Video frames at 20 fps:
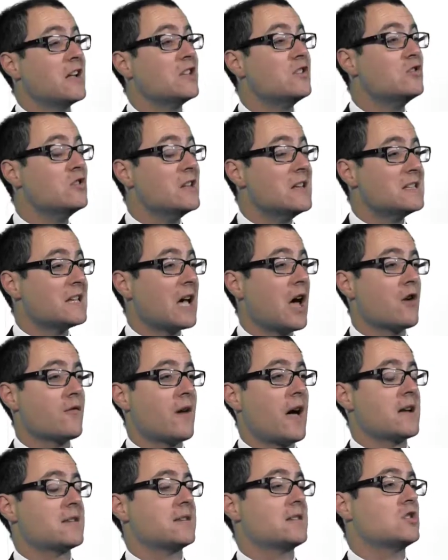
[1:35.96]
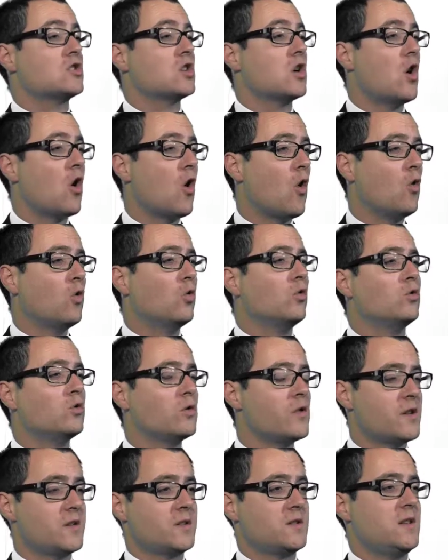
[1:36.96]
and you need to have access to
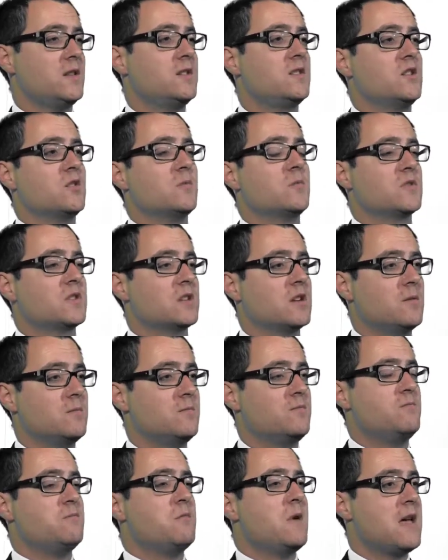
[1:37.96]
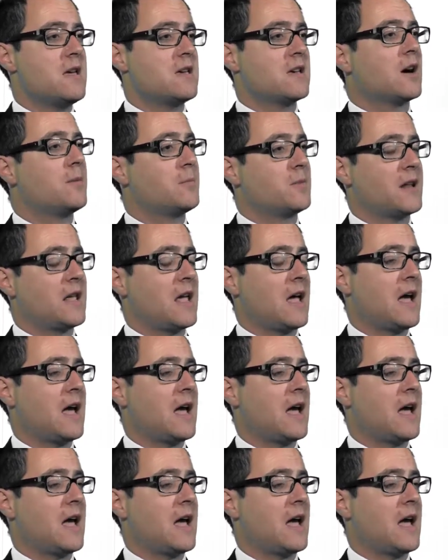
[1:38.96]
all the systems that a big company